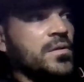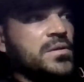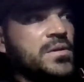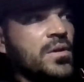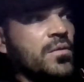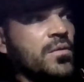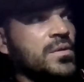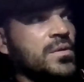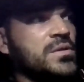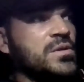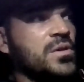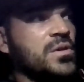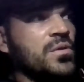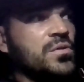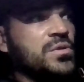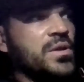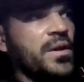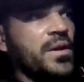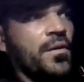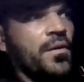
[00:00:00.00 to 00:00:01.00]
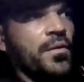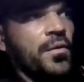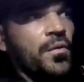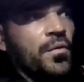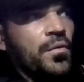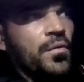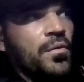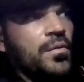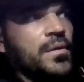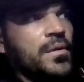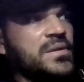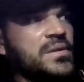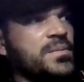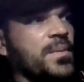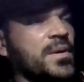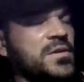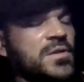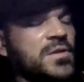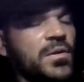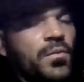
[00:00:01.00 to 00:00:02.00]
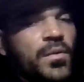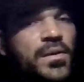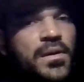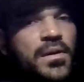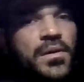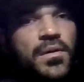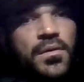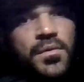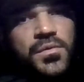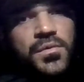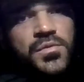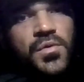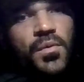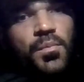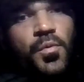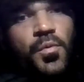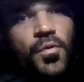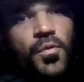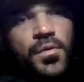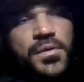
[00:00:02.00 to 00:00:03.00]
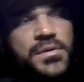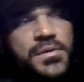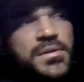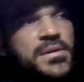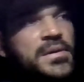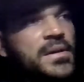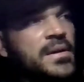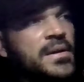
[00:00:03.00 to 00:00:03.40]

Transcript: So it's usually on Google, especially when the news reports